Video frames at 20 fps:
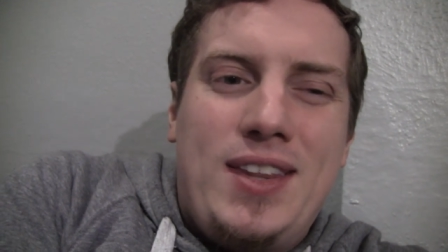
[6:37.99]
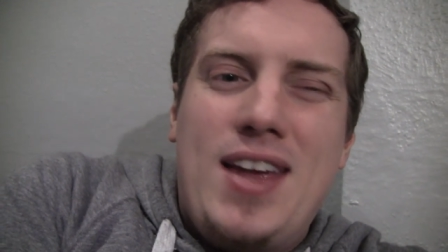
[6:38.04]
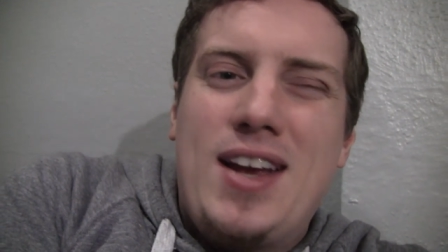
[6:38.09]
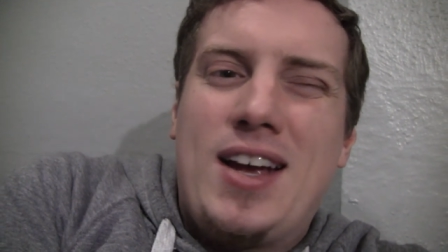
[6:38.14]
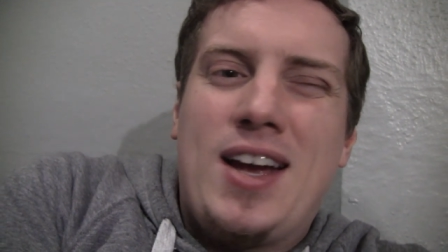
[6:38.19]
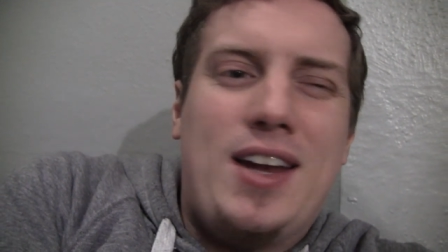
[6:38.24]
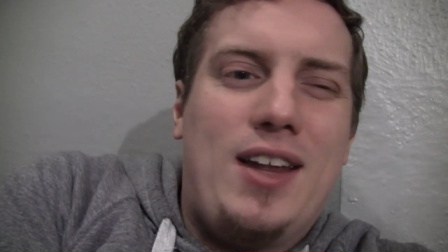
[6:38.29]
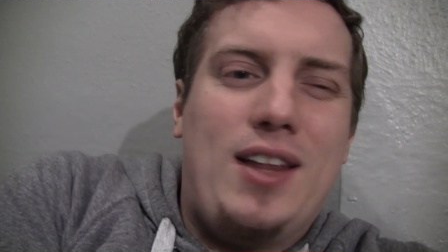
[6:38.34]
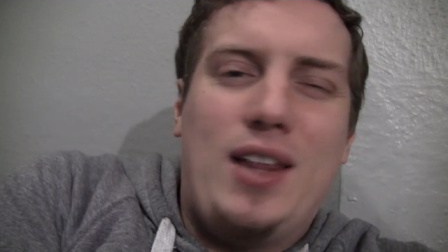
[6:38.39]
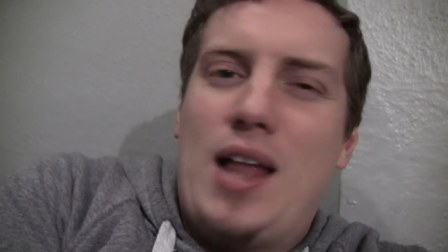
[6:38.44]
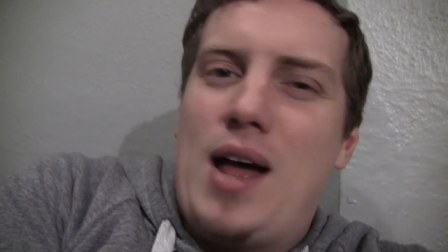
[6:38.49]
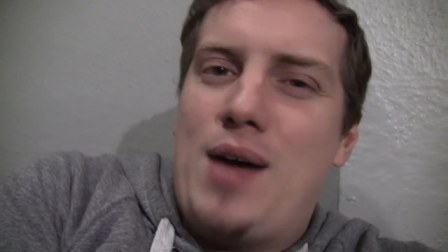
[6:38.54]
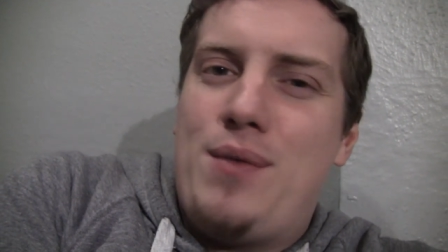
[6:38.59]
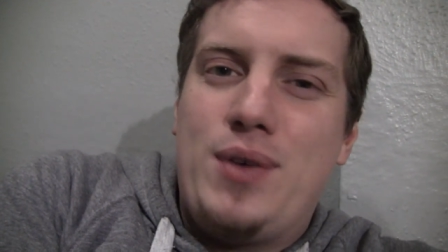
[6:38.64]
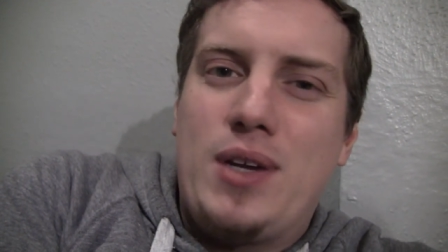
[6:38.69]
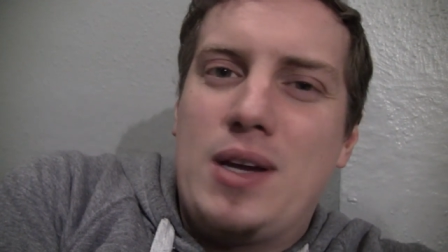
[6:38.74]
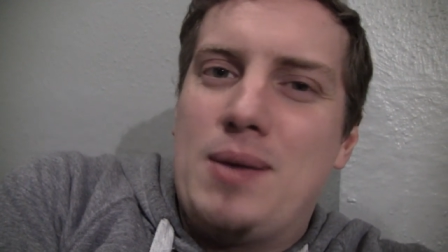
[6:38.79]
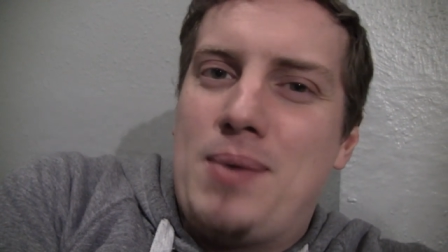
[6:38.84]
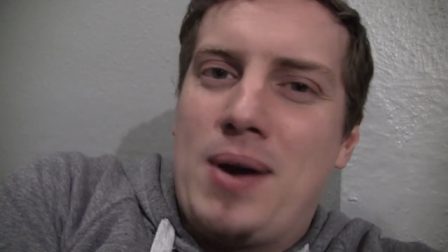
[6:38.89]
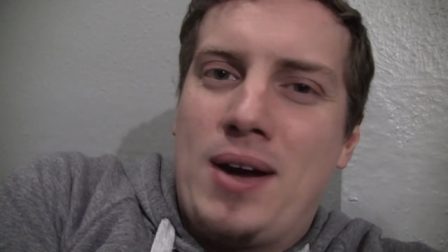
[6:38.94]
And they're kind of
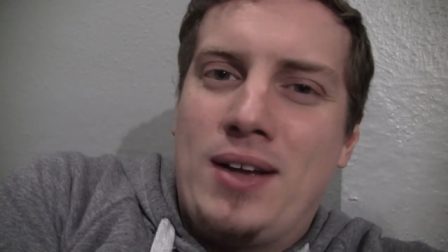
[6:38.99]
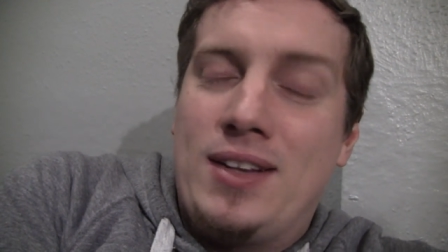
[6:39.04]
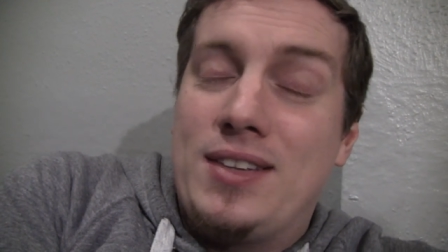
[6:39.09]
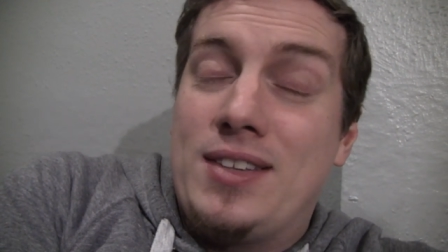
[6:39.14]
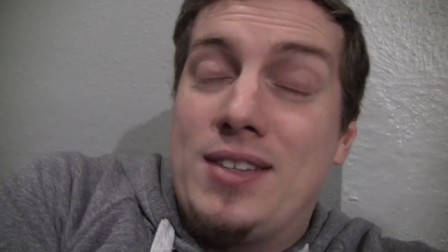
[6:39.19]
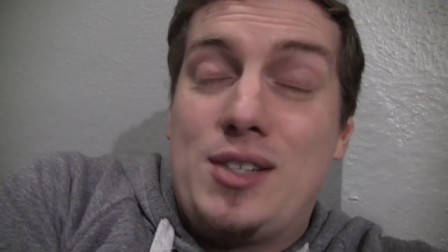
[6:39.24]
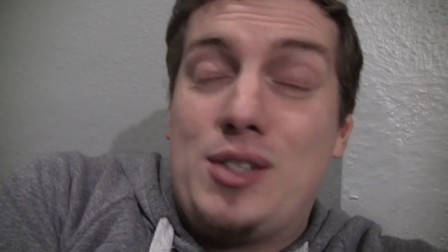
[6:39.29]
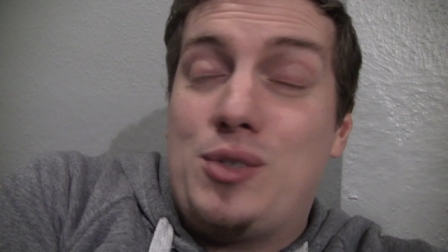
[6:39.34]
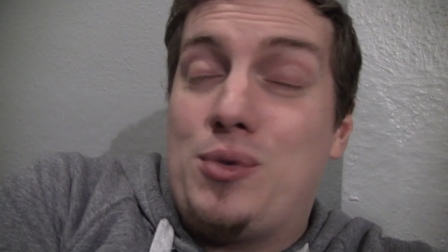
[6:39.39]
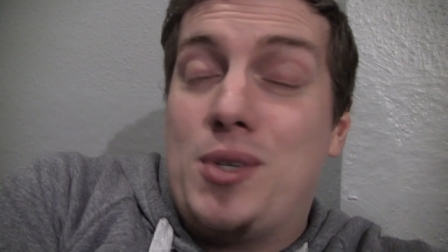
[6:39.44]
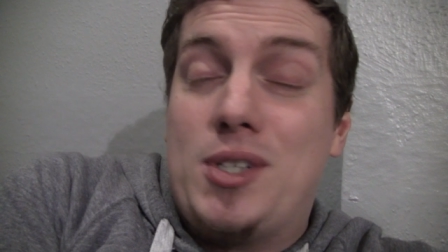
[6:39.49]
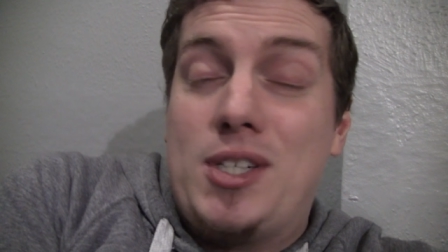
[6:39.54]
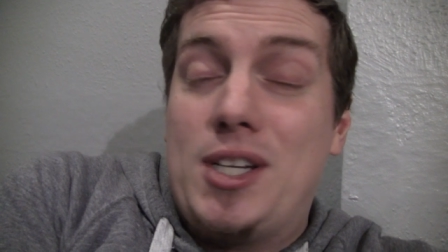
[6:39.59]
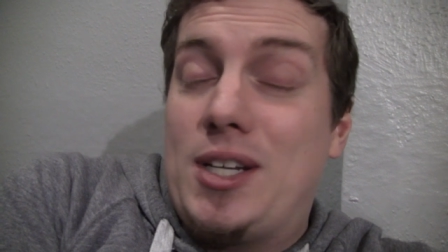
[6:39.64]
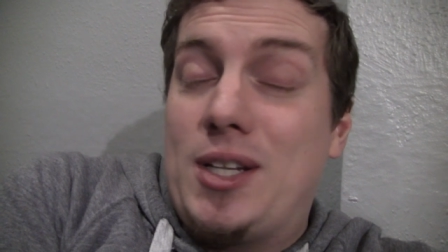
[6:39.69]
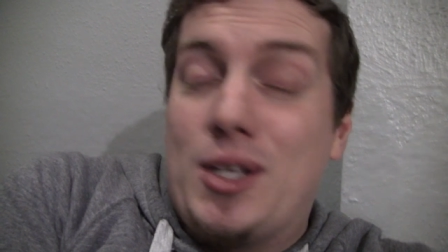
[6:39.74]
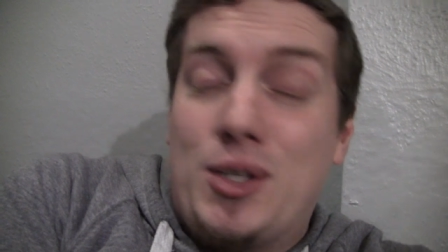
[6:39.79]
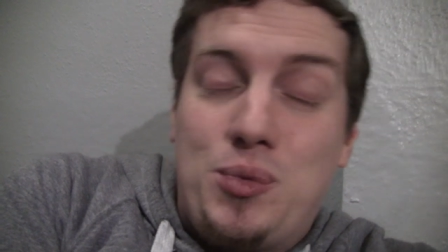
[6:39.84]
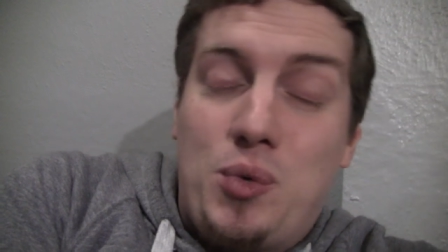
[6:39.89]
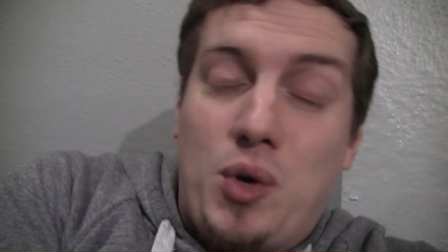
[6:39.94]
laughing about it, like, this is
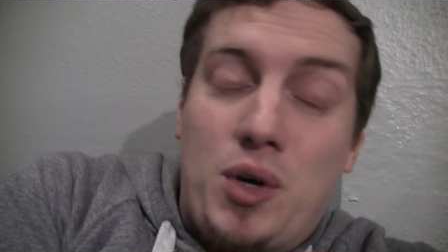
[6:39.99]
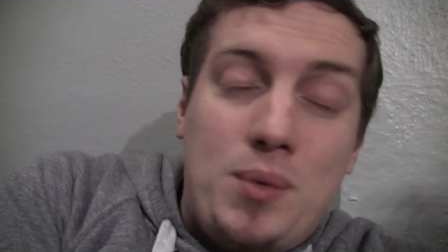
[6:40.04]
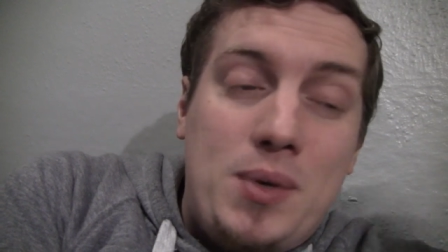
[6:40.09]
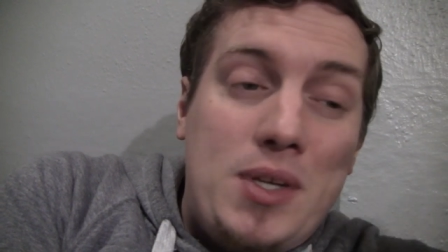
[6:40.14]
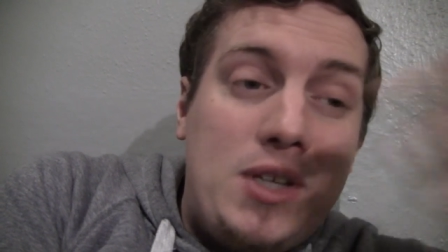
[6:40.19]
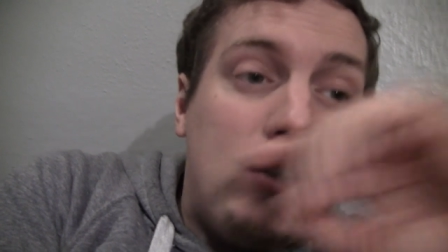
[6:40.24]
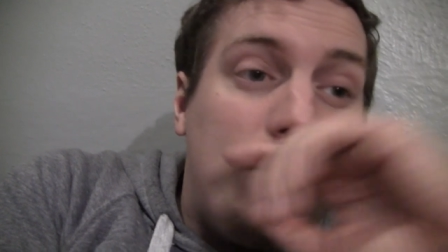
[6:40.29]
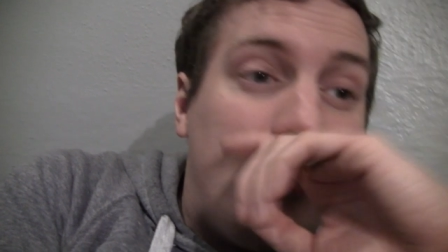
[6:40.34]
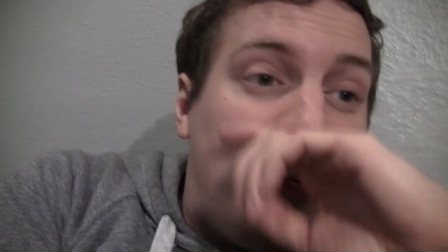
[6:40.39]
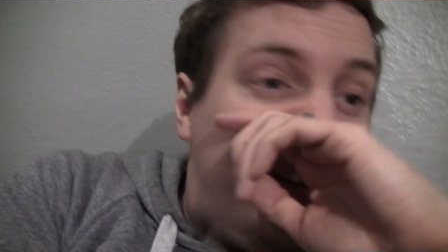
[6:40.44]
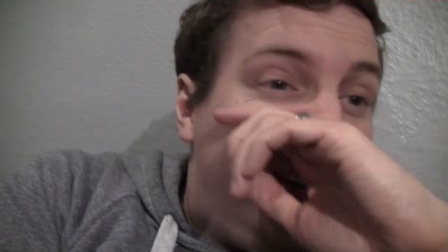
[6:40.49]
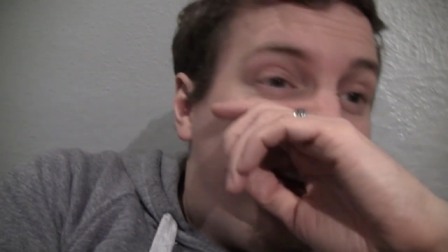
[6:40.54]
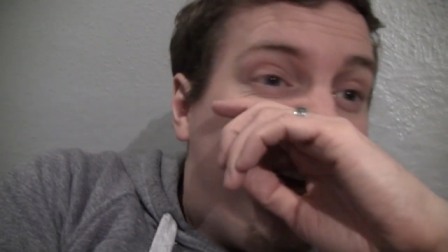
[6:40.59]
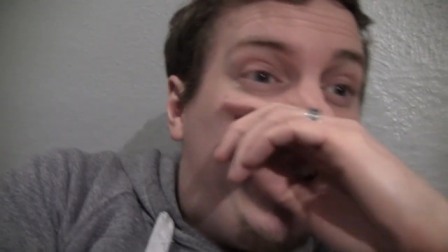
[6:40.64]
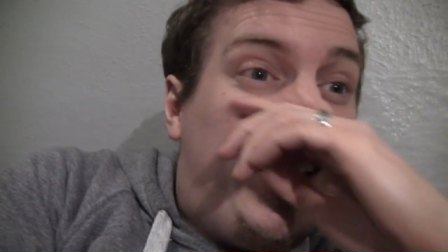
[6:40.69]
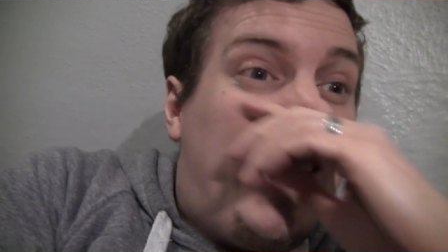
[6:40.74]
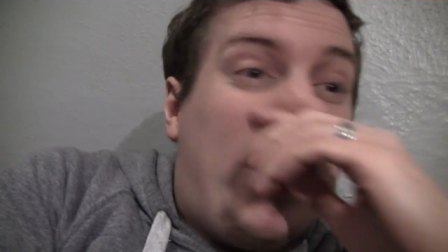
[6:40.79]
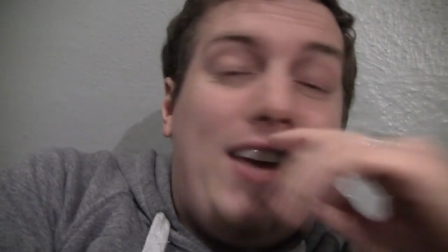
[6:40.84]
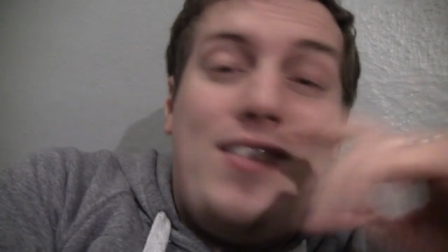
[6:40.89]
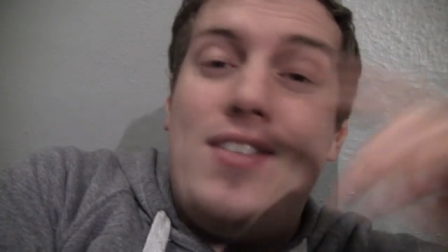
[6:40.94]
ridiculous, what are we doing?
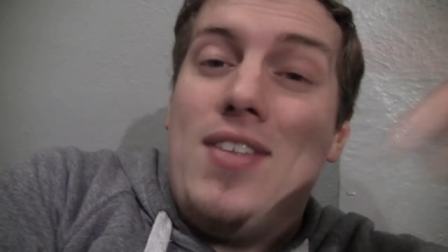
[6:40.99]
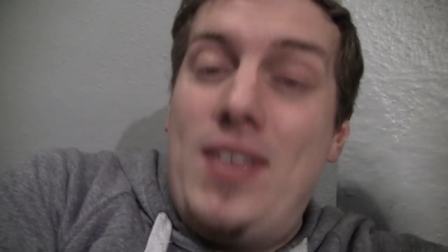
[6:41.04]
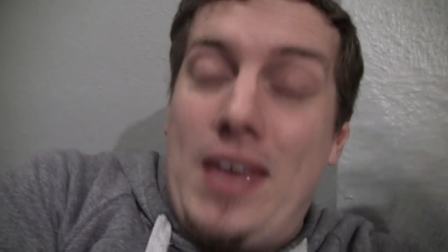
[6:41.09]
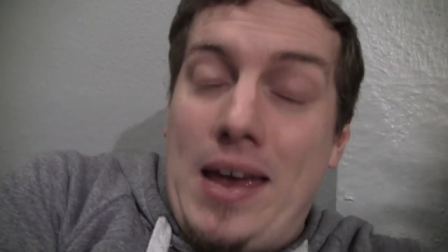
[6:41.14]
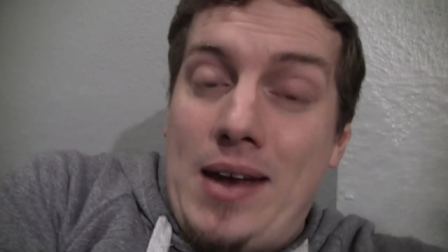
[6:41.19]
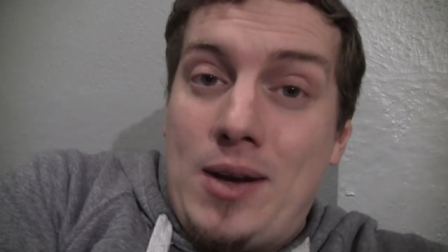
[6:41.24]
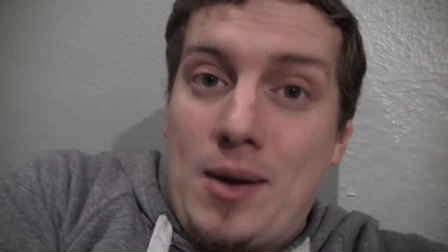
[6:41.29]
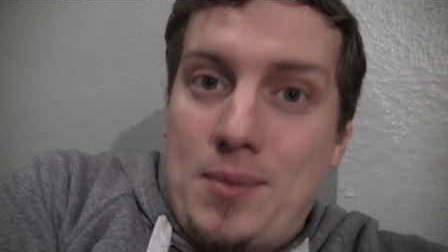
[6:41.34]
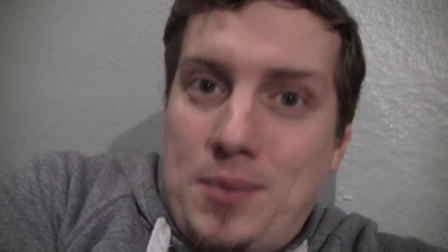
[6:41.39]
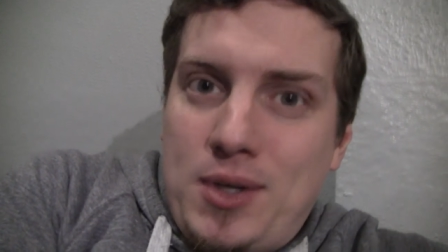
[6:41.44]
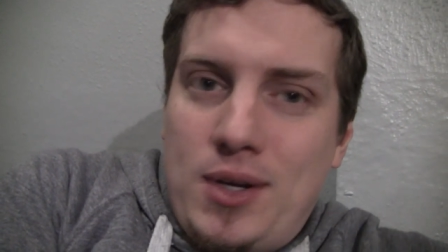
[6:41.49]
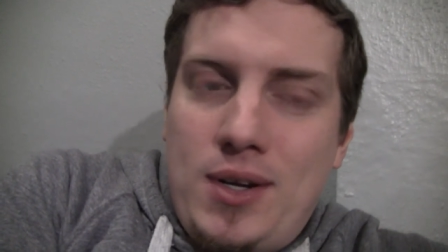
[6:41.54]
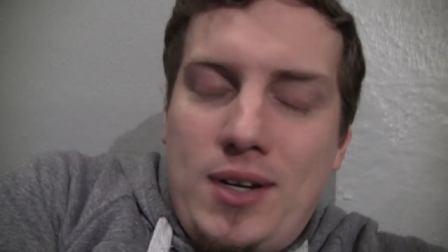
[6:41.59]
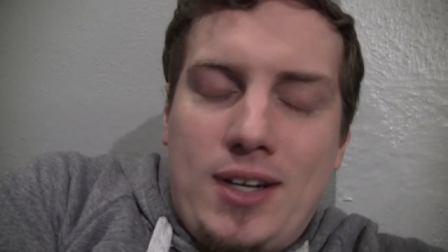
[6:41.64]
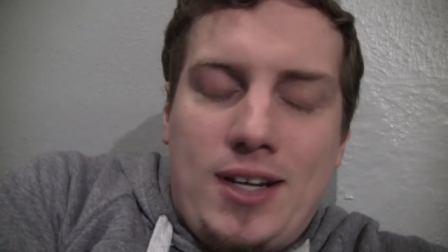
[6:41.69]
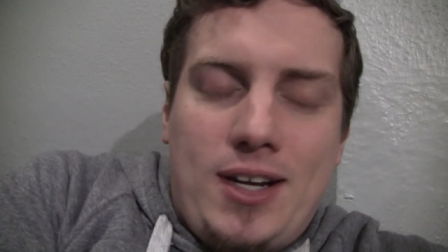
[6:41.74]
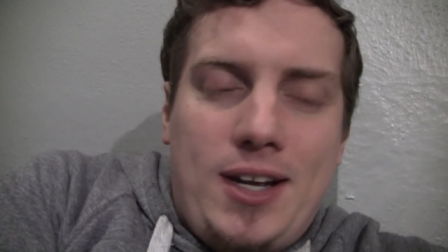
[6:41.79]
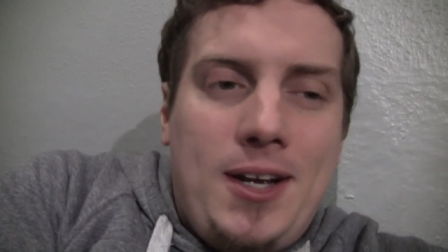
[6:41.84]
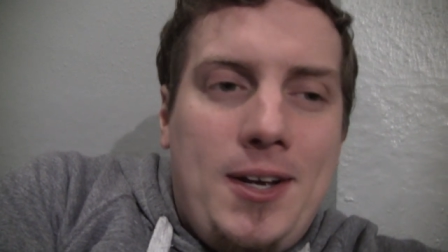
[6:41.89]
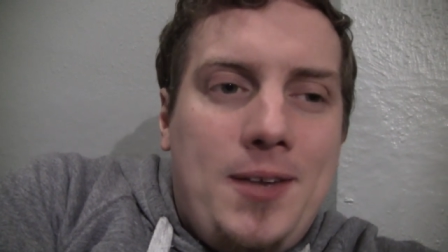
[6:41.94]
And then they end up
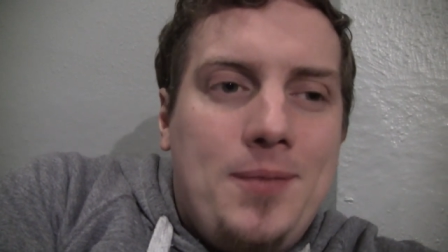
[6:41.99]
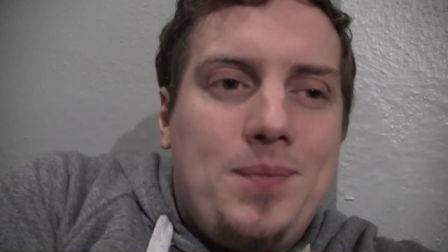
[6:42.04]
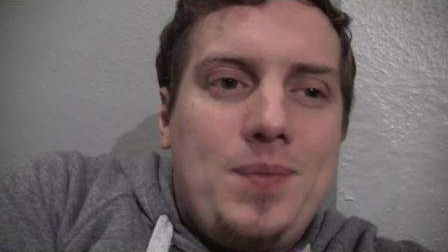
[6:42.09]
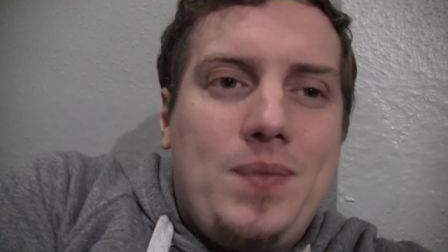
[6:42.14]
doing it.